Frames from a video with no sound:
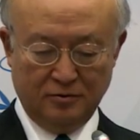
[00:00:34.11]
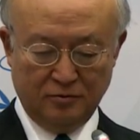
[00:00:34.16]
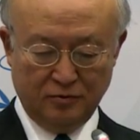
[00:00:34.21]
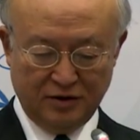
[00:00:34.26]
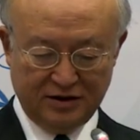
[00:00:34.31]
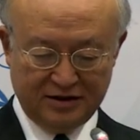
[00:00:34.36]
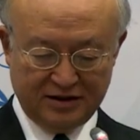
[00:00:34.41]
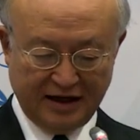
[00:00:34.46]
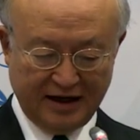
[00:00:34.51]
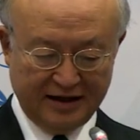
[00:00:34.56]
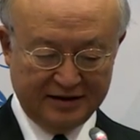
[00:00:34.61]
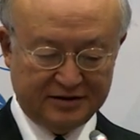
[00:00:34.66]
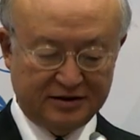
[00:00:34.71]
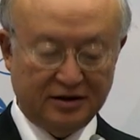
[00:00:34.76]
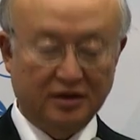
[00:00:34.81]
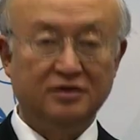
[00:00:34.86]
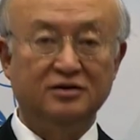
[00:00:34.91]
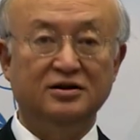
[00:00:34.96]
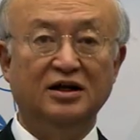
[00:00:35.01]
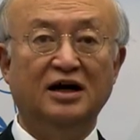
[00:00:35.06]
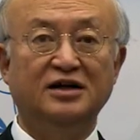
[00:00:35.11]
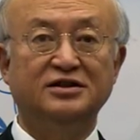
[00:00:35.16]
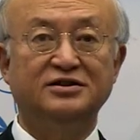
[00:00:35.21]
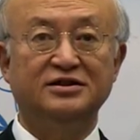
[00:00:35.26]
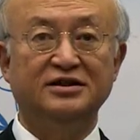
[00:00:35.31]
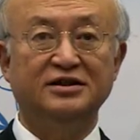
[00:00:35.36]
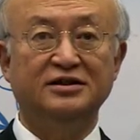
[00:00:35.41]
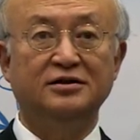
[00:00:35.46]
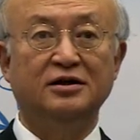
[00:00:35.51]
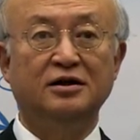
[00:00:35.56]
which has
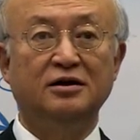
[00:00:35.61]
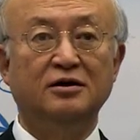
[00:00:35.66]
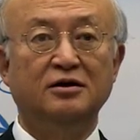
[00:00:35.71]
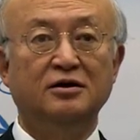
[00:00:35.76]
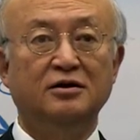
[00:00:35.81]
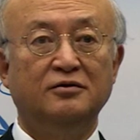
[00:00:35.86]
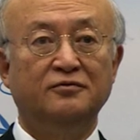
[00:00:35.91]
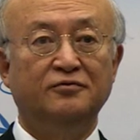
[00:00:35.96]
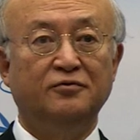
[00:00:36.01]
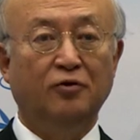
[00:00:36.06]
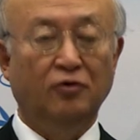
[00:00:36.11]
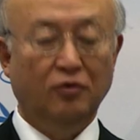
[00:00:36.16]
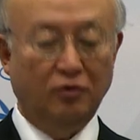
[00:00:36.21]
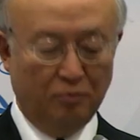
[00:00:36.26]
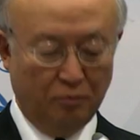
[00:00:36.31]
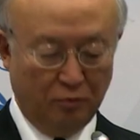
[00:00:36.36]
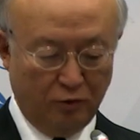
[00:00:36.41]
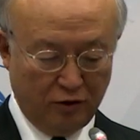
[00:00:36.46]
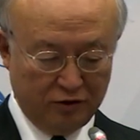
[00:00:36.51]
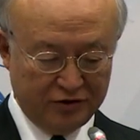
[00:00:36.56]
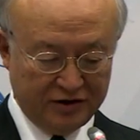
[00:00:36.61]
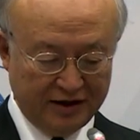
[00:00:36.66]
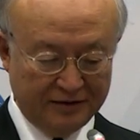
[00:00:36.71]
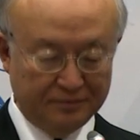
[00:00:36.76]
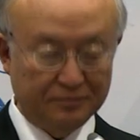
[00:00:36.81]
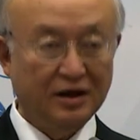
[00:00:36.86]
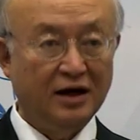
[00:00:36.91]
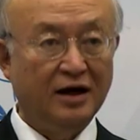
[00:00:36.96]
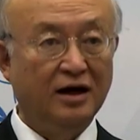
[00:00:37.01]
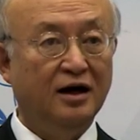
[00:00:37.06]
lasted for more
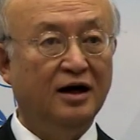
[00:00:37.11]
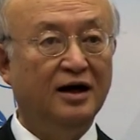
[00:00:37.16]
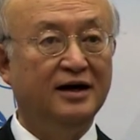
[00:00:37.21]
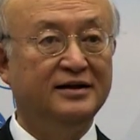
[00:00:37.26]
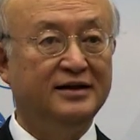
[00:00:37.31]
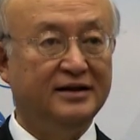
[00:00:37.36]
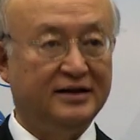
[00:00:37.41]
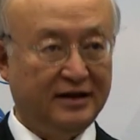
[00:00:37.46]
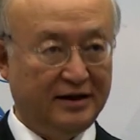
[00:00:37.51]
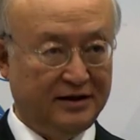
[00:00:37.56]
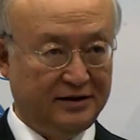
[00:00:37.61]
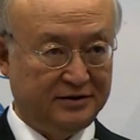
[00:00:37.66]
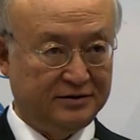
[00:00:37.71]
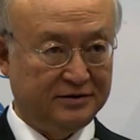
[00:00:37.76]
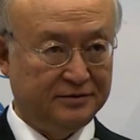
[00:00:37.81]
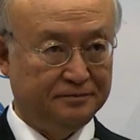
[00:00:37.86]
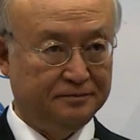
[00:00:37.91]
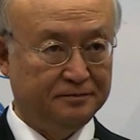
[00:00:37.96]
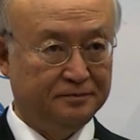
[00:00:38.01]
than a decade.